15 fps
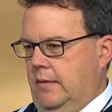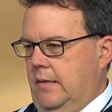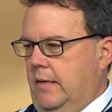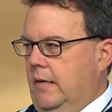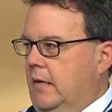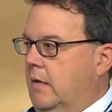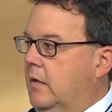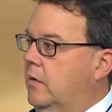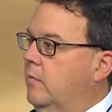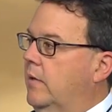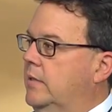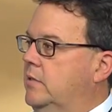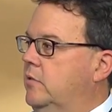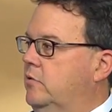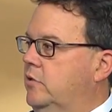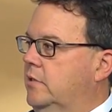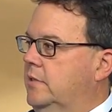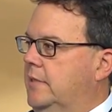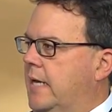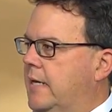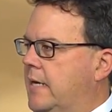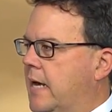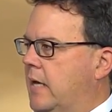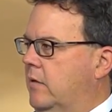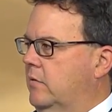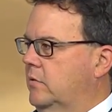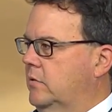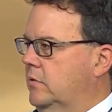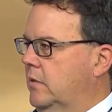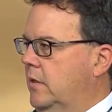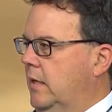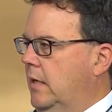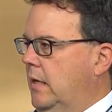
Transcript: Mm -hmm. Otherwise, they're just $10.